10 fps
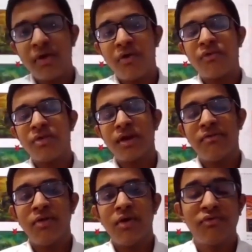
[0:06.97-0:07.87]
we go for the
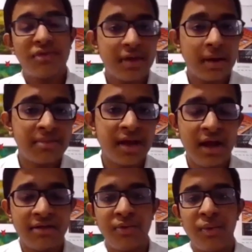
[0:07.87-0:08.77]
review of the Samsung
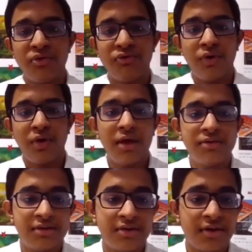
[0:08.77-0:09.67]
Galaxy Watch 4
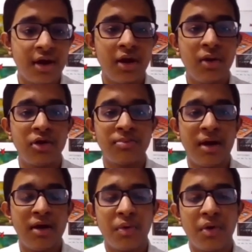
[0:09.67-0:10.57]
Classic, it's a really good
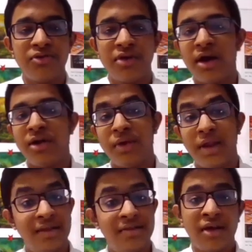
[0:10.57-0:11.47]
smartwatch, and you
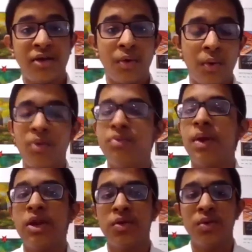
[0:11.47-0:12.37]
can design your own
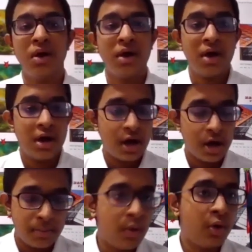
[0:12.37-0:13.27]
when you
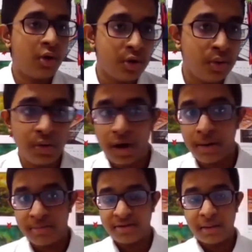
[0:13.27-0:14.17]
go to
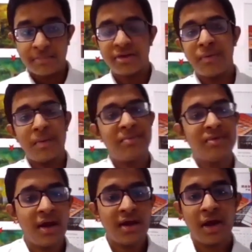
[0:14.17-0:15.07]
the Samsung
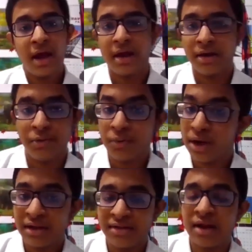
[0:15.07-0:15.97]
website, and you
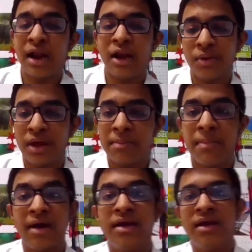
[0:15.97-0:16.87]
can design and you can
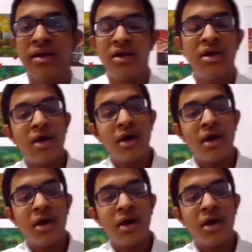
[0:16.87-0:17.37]
buy it